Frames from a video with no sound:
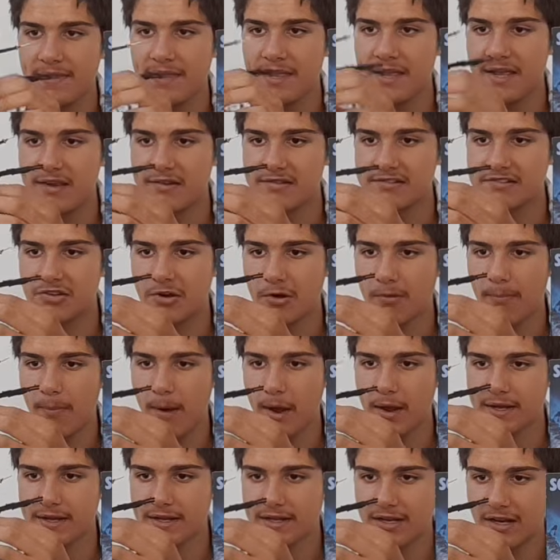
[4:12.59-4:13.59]
He's got
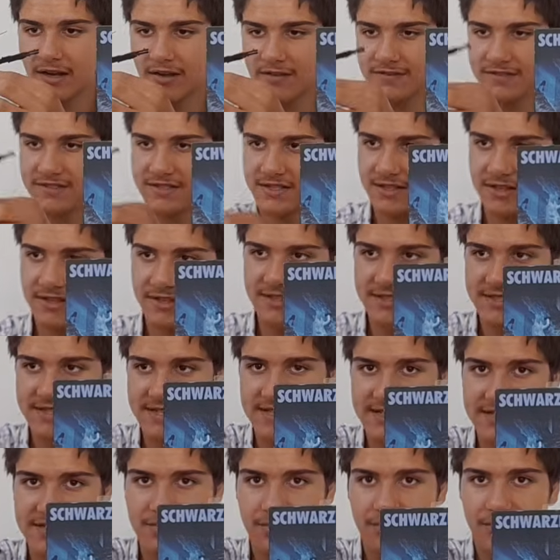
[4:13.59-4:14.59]
biker gloves, and you can see
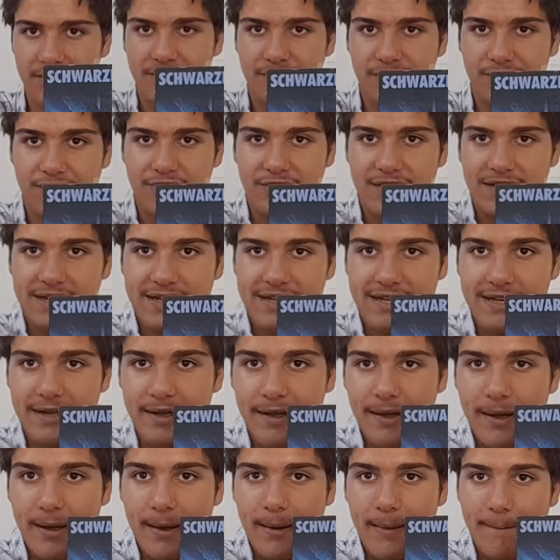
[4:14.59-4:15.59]
he's got the really
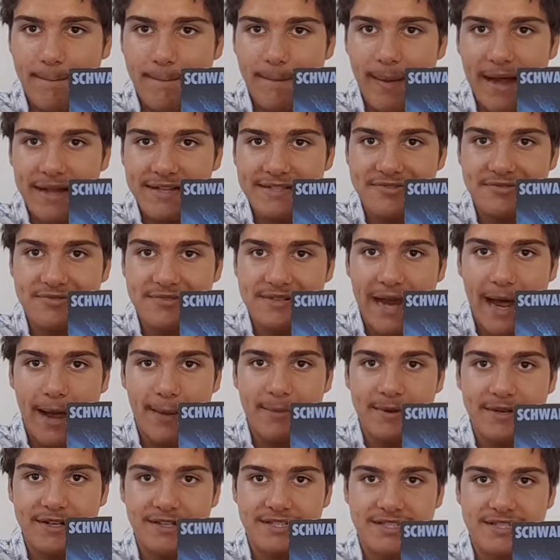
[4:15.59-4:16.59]
battle
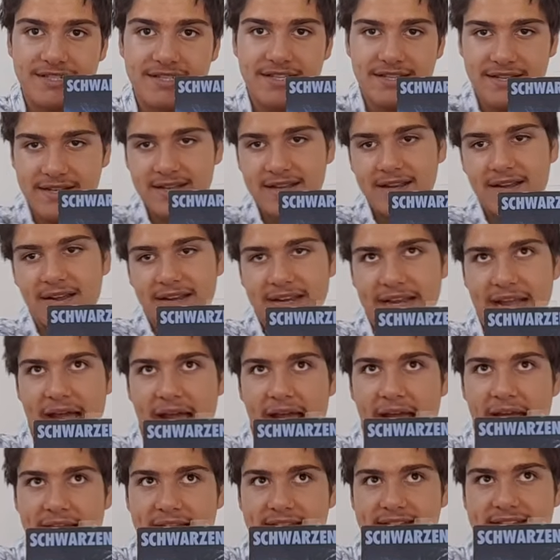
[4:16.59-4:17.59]
damaged
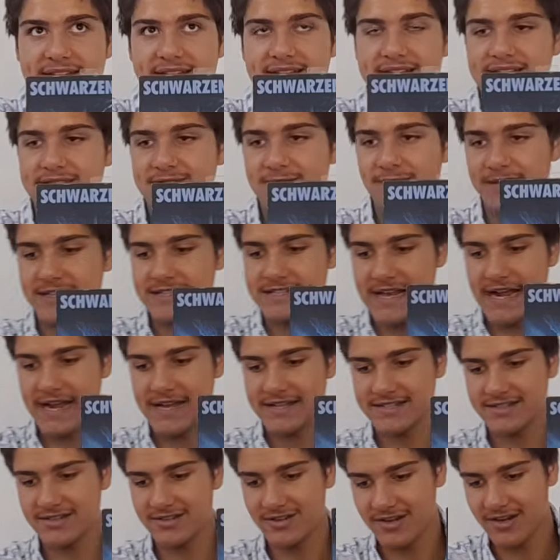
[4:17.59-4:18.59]
hands. This is what his
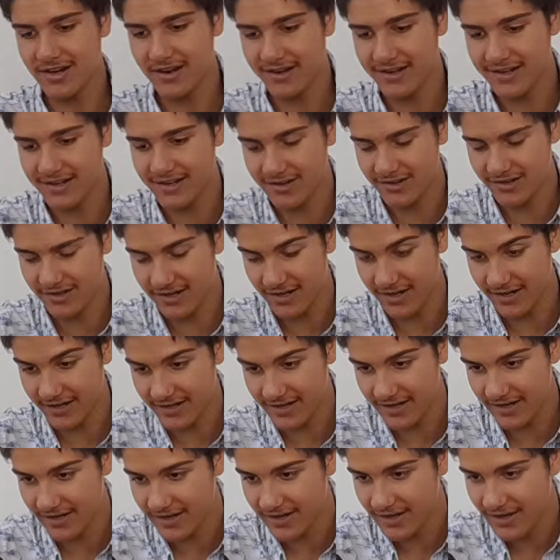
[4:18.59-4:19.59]
hands look like
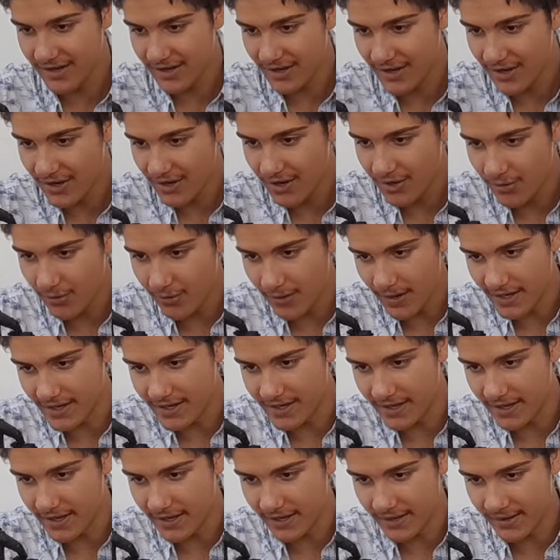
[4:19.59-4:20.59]
when
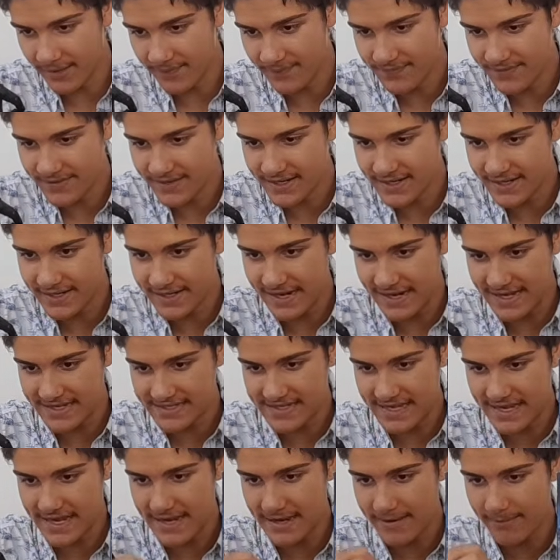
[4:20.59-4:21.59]
he gets
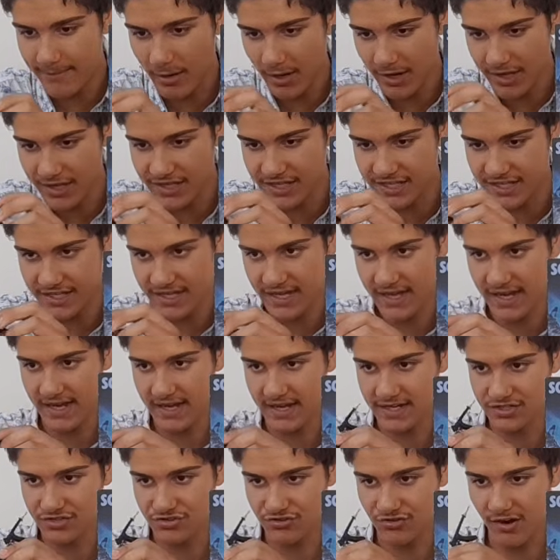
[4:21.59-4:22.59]
hit by
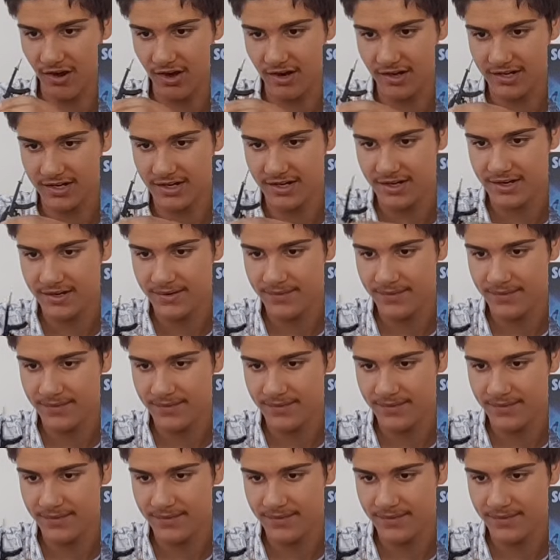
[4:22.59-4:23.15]
the truck.